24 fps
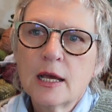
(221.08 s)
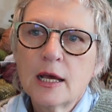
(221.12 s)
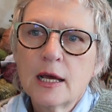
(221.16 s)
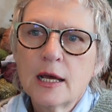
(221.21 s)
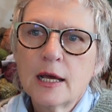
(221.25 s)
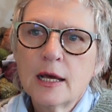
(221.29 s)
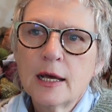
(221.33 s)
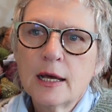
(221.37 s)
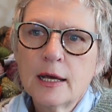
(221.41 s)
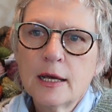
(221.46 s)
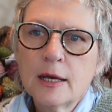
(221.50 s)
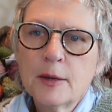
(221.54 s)

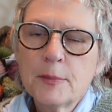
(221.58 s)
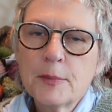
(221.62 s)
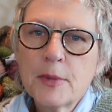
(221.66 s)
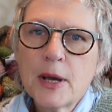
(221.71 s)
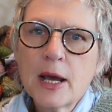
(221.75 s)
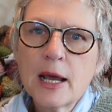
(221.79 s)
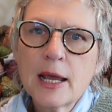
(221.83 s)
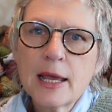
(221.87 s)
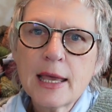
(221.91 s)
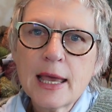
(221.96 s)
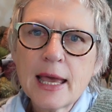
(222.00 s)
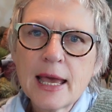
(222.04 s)

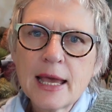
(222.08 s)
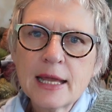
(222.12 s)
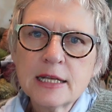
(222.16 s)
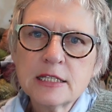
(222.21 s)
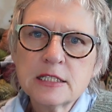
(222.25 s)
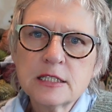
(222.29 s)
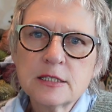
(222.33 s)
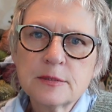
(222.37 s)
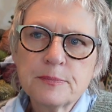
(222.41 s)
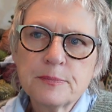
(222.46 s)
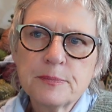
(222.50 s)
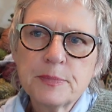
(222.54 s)
I
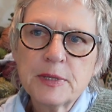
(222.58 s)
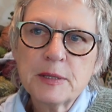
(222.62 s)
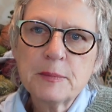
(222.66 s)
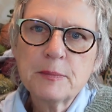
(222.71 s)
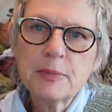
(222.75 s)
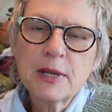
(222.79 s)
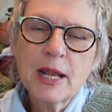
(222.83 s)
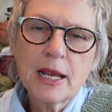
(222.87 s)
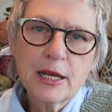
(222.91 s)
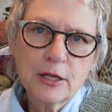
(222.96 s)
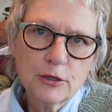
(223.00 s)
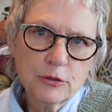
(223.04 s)
had been
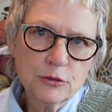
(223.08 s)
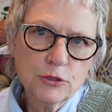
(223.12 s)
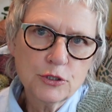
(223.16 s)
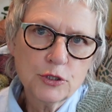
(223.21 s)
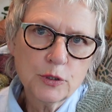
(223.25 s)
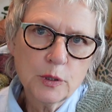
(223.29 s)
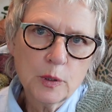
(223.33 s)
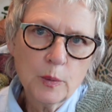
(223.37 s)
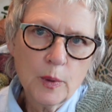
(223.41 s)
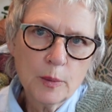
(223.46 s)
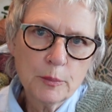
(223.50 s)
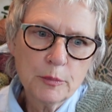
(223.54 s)
planning on
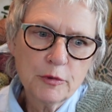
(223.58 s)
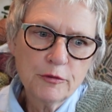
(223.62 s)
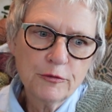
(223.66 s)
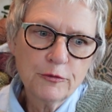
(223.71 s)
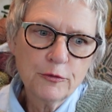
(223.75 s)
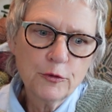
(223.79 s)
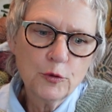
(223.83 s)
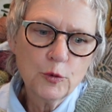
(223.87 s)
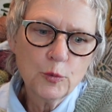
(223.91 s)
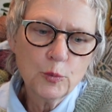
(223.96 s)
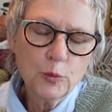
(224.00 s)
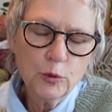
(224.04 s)
doing one
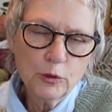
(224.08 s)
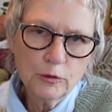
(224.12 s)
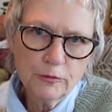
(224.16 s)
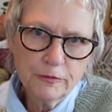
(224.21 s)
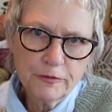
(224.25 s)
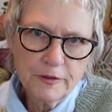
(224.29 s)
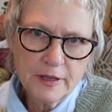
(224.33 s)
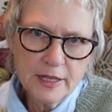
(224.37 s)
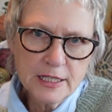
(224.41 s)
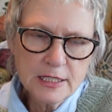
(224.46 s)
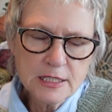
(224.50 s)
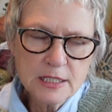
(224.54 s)
before
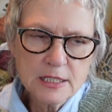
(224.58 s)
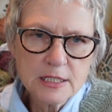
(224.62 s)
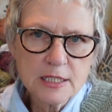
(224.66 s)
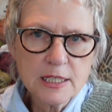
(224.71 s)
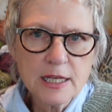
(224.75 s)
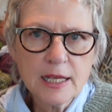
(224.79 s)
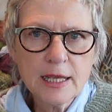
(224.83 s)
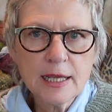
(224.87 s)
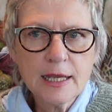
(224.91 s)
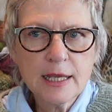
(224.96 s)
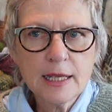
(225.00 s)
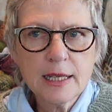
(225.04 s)
Woolfest,
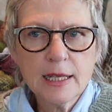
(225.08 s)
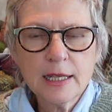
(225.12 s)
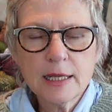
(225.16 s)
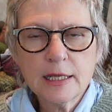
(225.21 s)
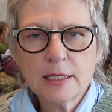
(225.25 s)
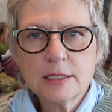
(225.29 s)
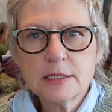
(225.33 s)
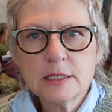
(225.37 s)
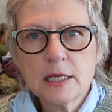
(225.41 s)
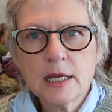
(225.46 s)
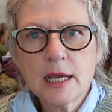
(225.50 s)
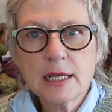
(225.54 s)

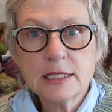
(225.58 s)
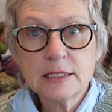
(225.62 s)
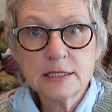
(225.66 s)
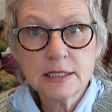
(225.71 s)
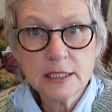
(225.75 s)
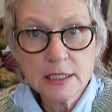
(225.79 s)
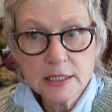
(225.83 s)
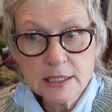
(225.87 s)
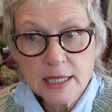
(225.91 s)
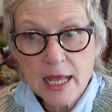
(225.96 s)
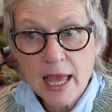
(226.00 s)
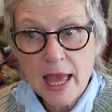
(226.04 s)
and I
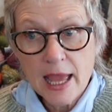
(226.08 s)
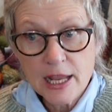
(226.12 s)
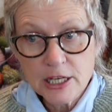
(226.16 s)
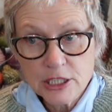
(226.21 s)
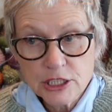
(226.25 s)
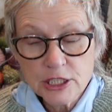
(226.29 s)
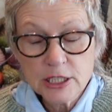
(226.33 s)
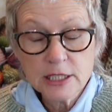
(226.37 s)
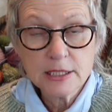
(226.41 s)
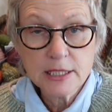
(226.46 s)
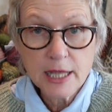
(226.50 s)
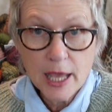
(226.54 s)
did
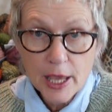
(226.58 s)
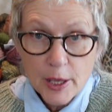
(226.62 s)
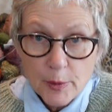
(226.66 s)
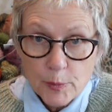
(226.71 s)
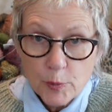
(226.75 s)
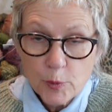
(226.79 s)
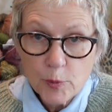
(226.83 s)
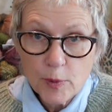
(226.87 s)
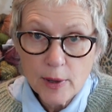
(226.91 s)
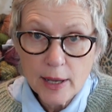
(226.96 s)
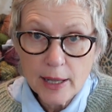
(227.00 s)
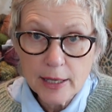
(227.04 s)
actually
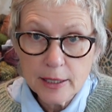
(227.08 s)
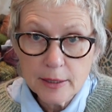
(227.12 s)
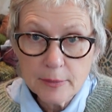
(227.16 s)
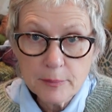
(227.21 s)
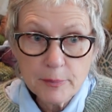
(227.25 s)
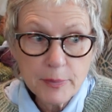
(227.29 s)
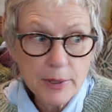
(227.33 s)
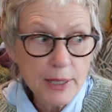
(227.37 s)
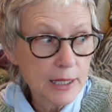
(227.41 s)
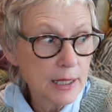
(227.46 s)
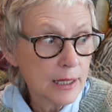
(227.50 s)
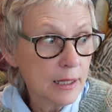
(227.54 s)
tape one,
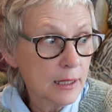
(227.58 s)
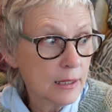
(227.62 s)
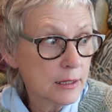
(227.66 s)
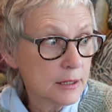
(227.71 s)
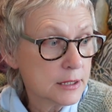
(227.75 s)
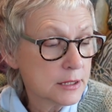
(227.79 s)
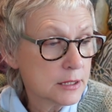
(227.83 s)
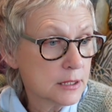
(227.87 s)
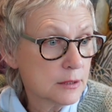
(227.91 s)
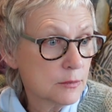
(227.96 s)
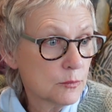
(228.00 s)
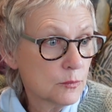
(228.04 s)
but
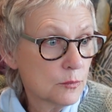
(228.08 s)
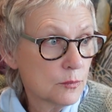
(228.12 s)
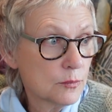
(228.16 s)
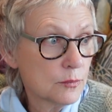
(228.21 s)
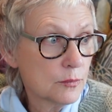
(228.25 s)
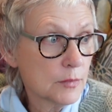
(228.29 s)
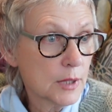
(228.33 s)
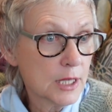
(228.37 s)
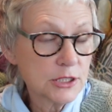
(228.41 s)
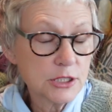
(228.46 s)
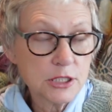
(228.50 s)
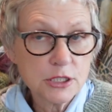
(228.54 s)

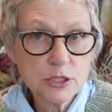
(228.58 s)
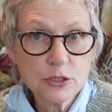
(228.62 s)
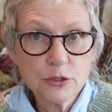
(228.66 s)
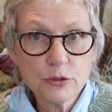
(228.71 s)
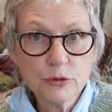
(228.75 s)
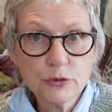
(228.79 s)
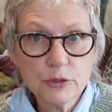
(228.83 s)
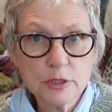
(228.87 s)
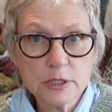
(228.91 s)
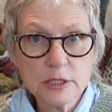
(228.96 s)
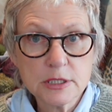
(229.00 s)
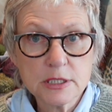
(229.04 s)
I just
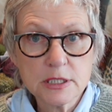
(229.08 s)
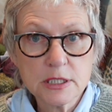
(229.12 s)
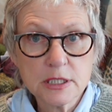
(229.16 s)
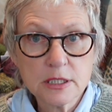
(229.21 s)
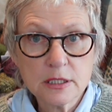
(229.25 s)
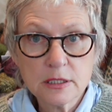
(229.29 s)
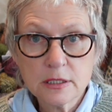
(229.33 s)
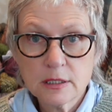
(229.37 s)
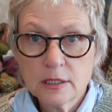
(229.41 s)
couldn't